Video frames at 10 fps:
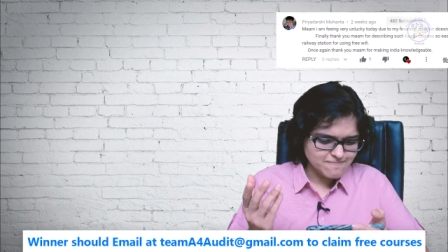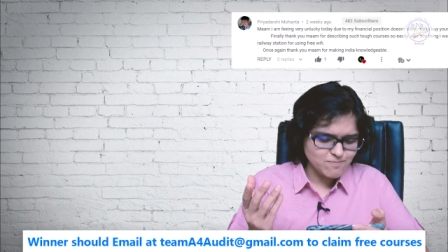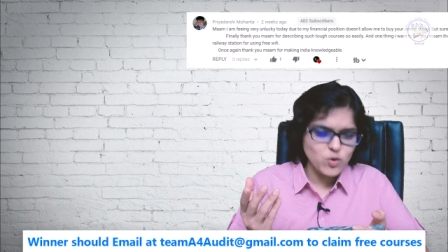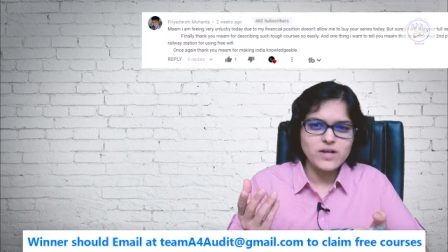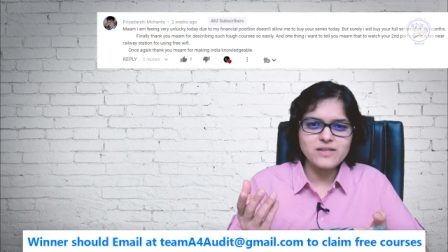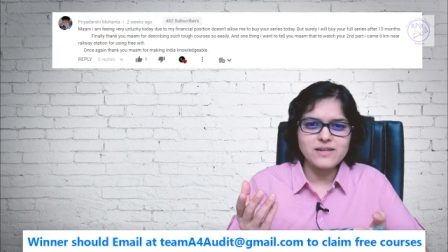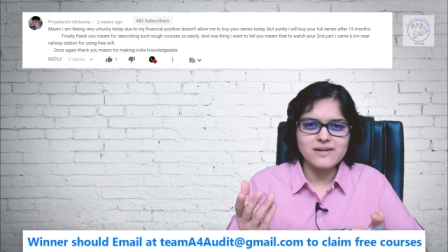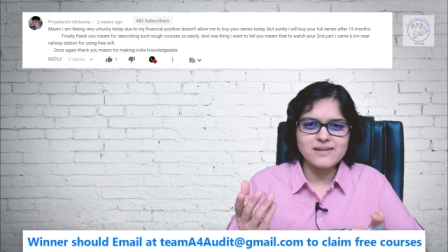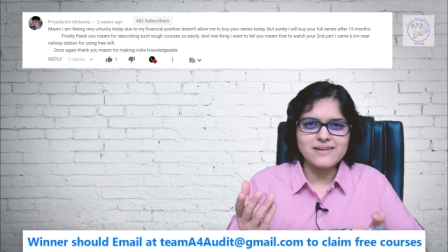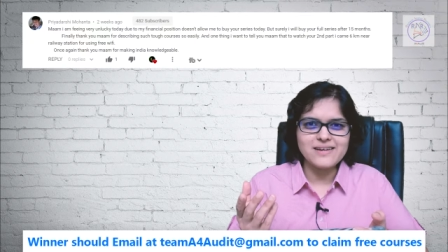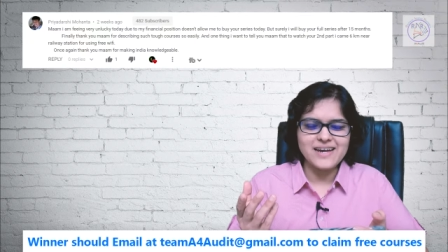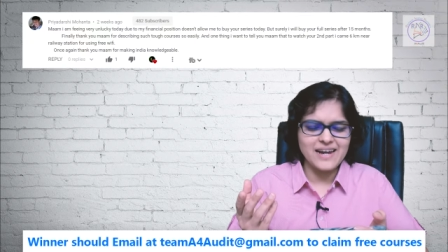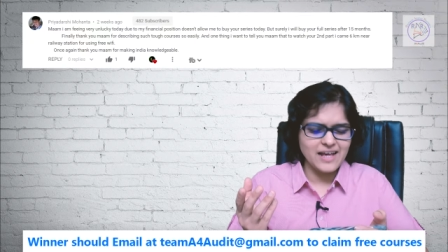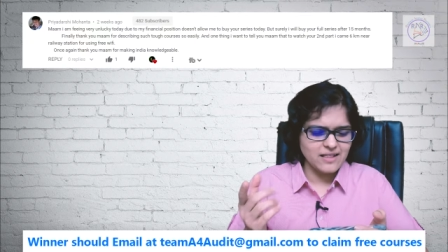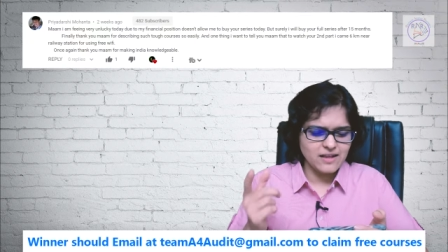Mohanta,
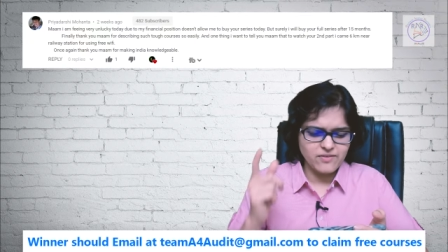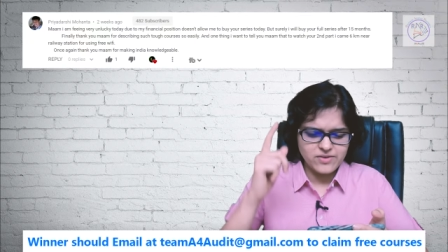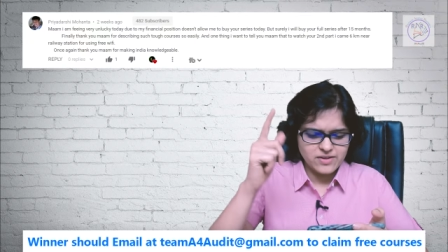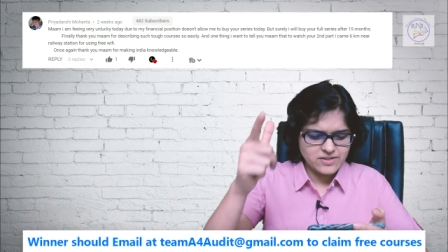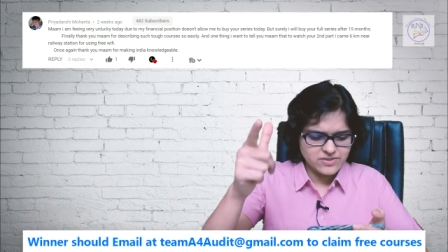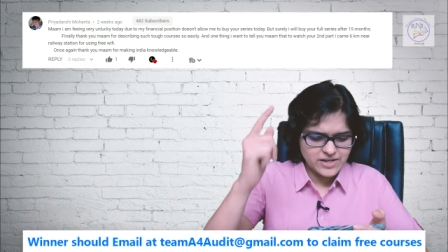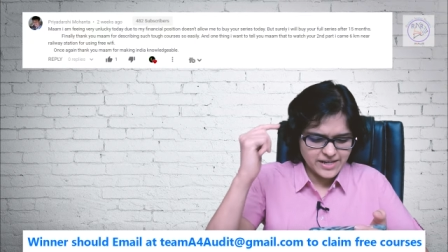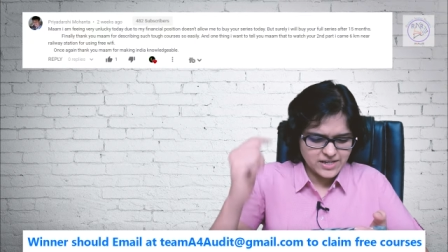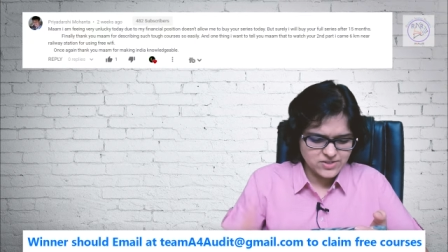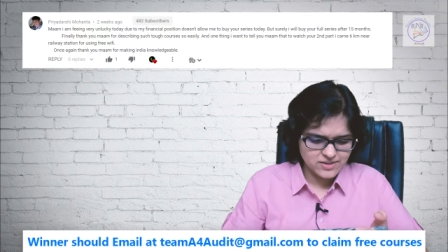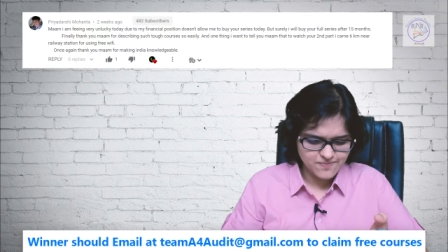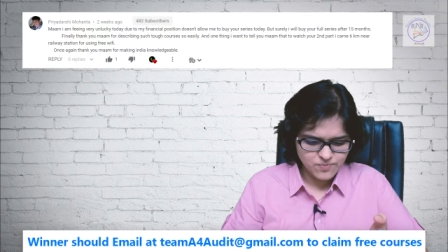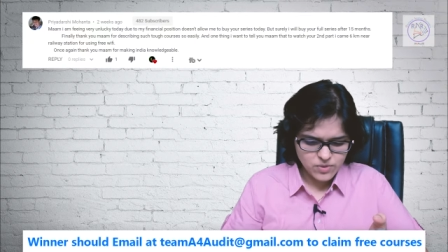and I loved his dedication.